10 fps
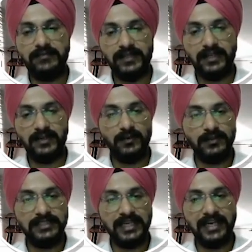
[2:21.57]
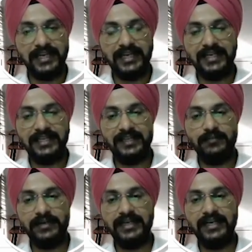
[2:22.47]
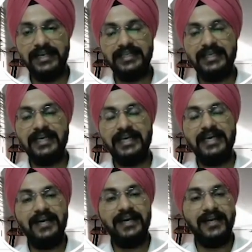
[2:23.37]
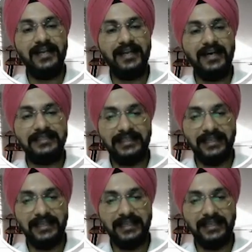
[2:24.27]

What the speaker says: the codes are here in the middle, and the last name.